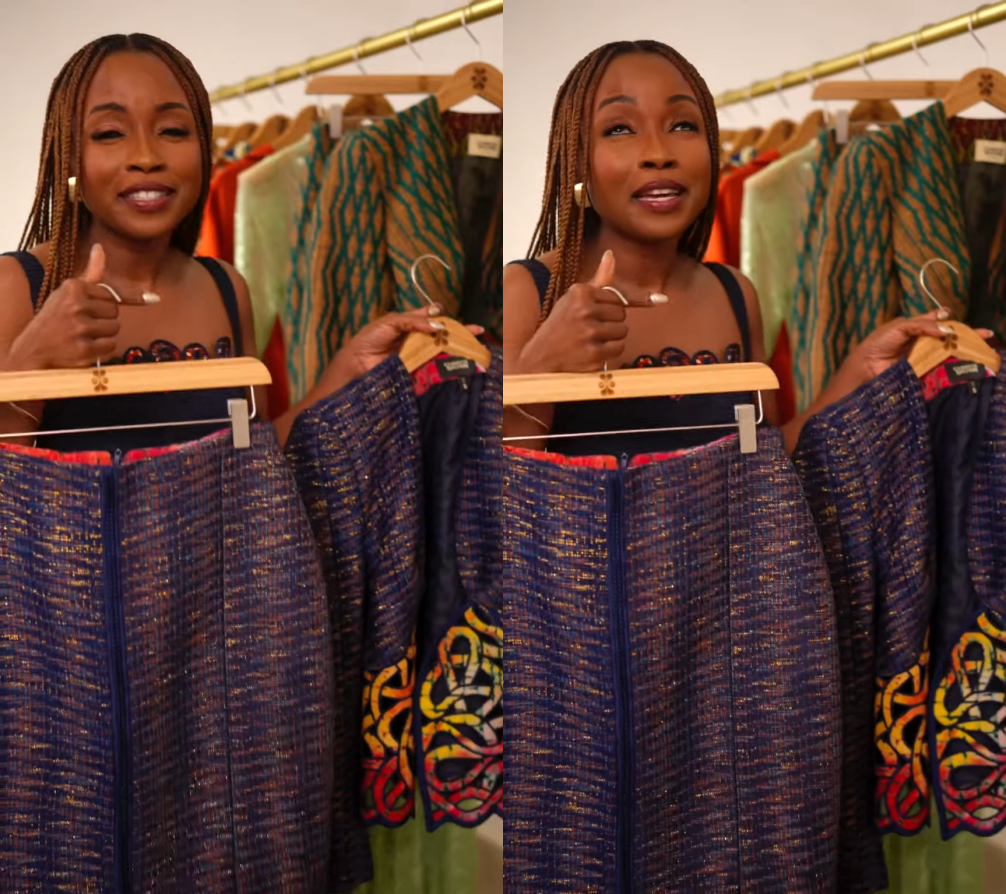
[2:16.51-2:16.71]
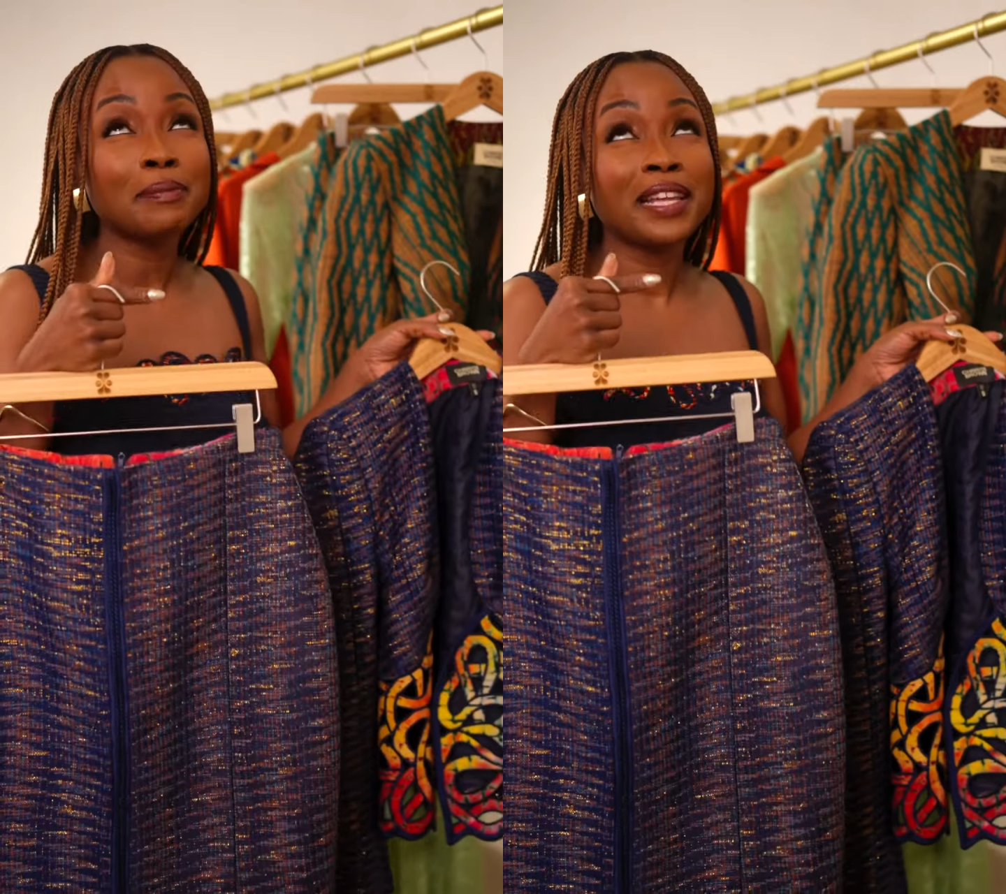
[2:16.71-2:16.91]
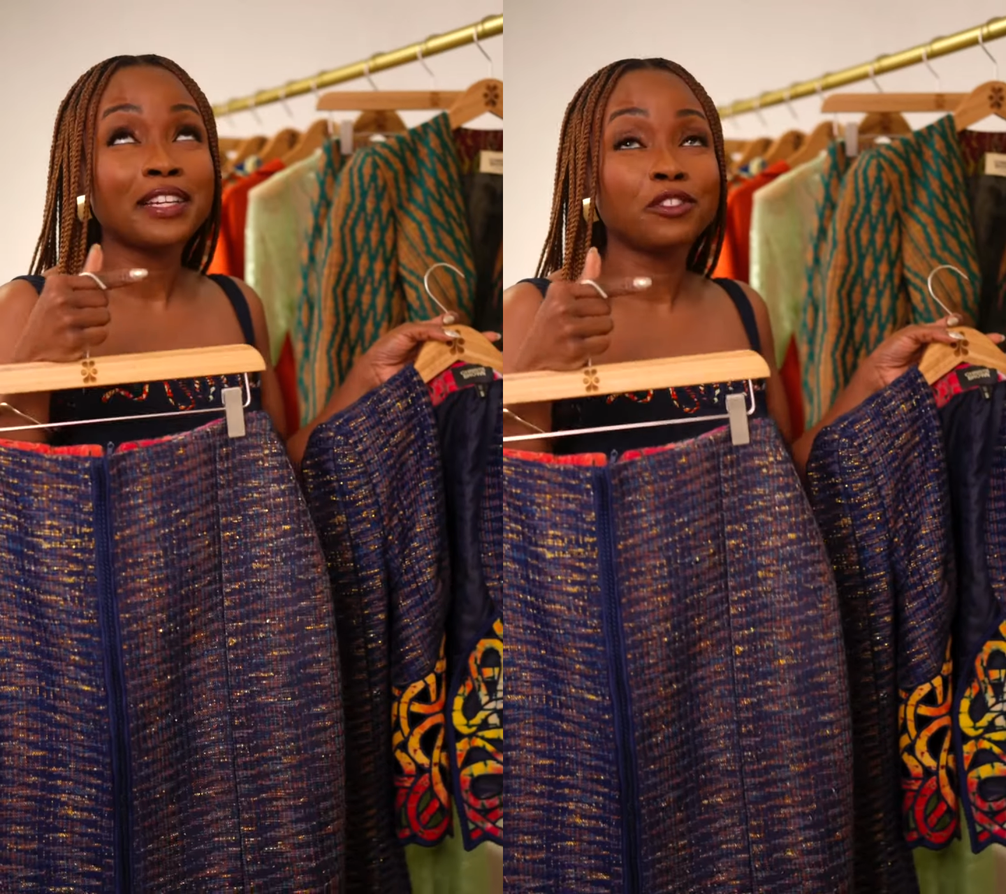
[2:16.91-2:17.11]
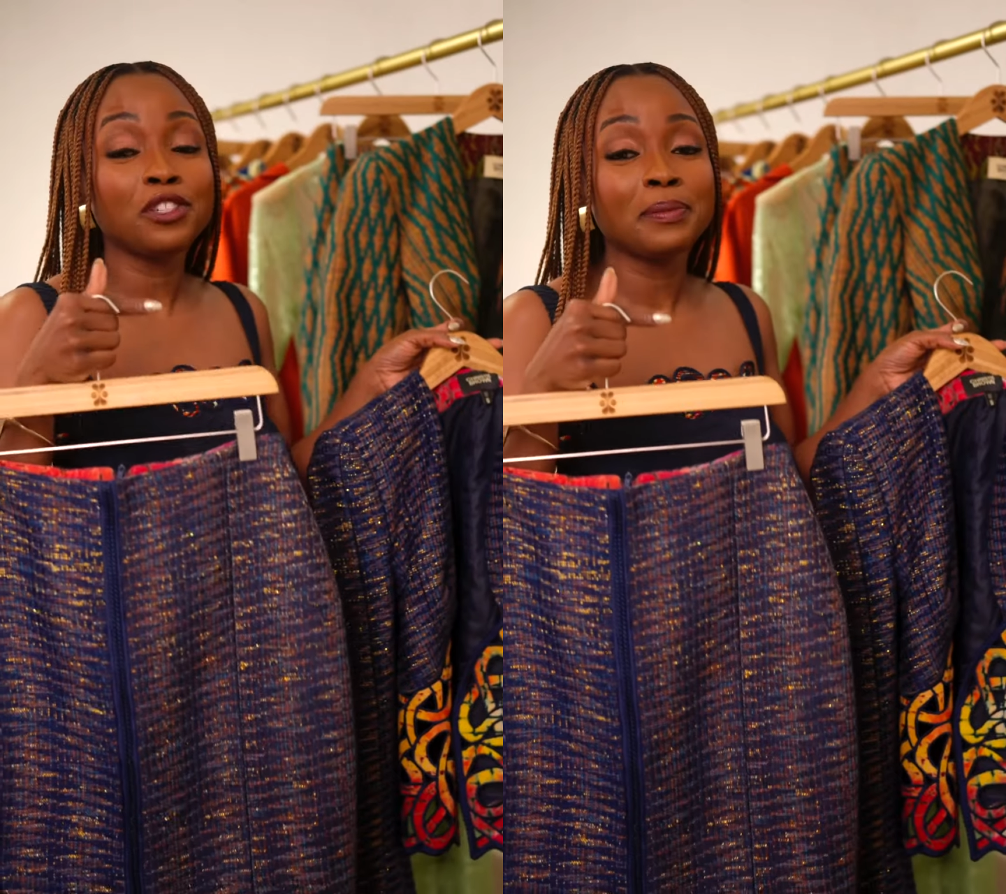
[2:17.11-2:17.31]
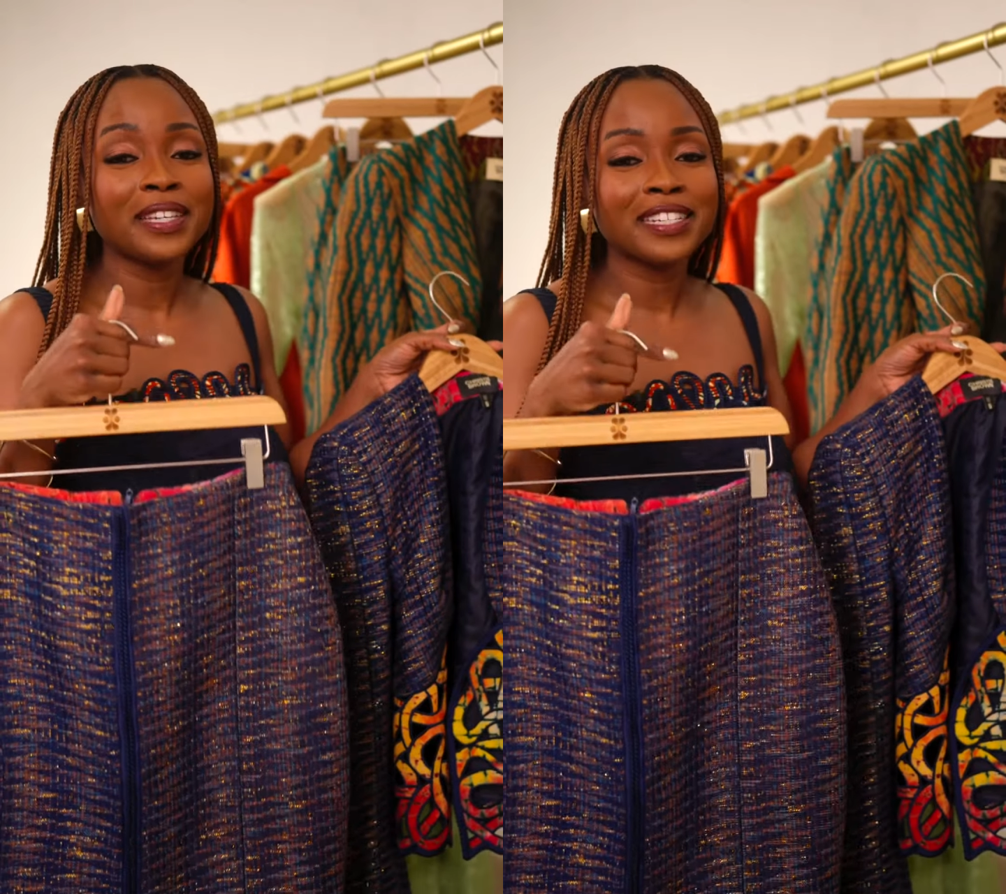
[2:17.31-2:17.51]
see, I'm like
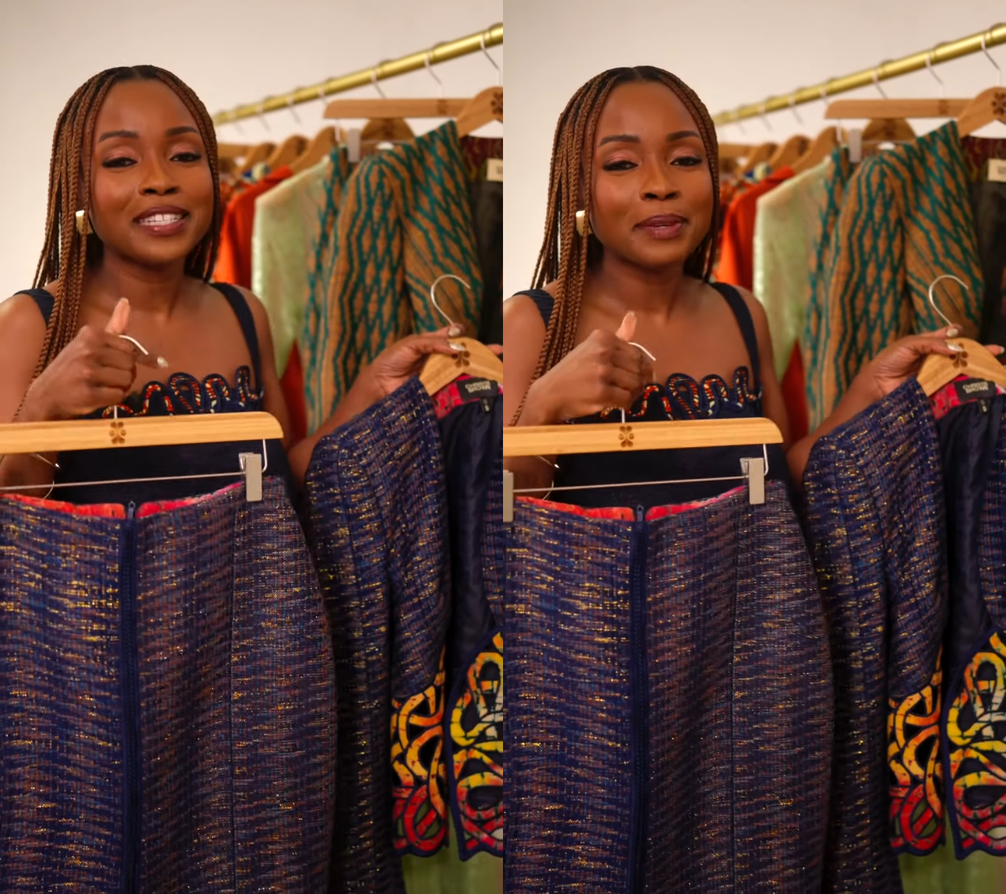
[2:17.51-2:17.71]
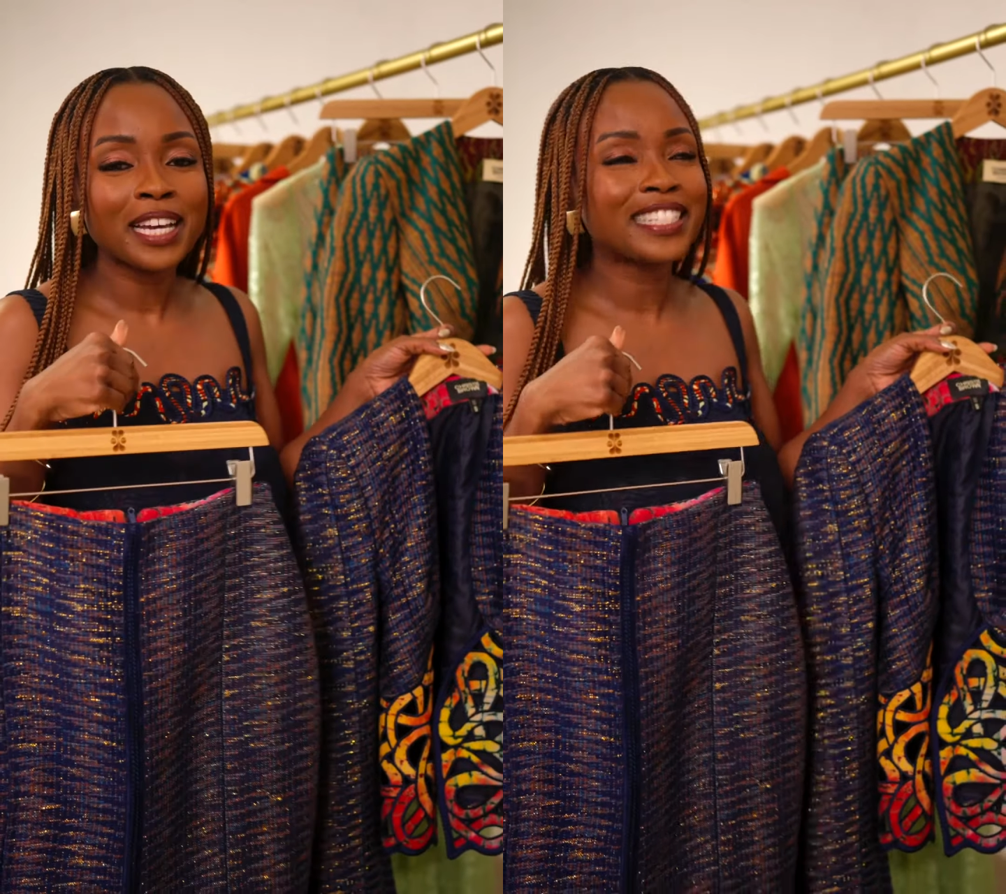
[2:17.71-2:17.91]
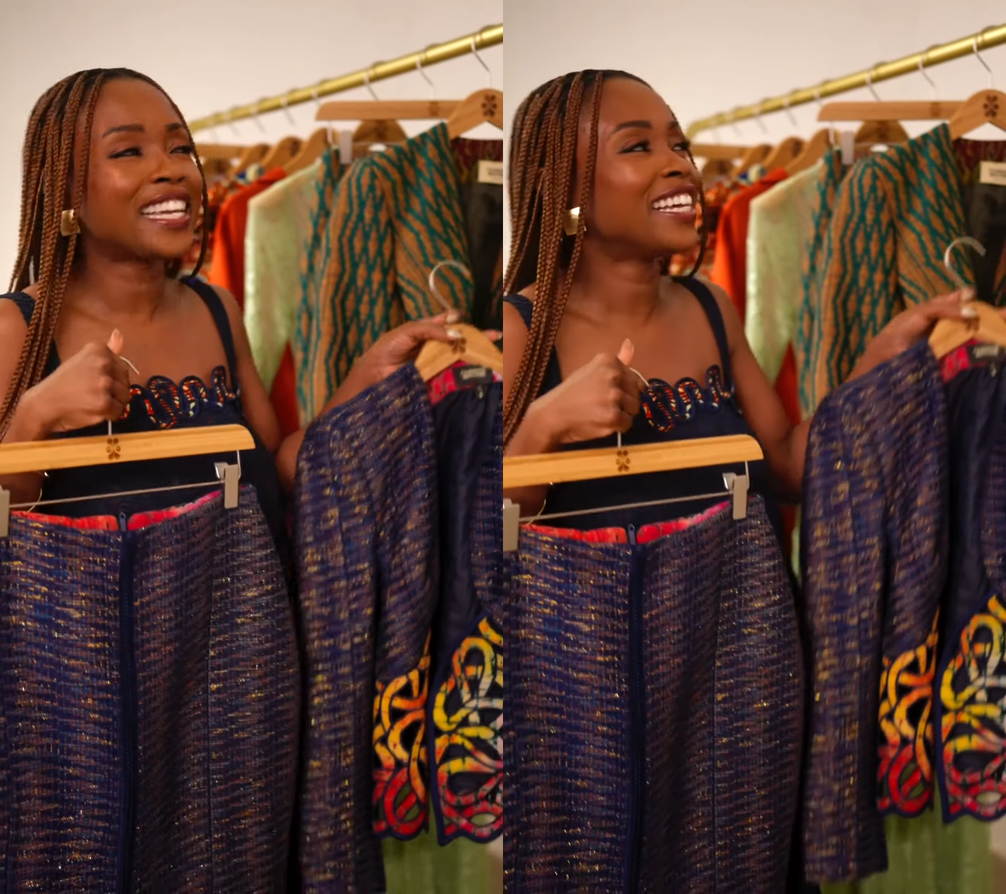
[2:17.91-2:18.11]
dreaming it as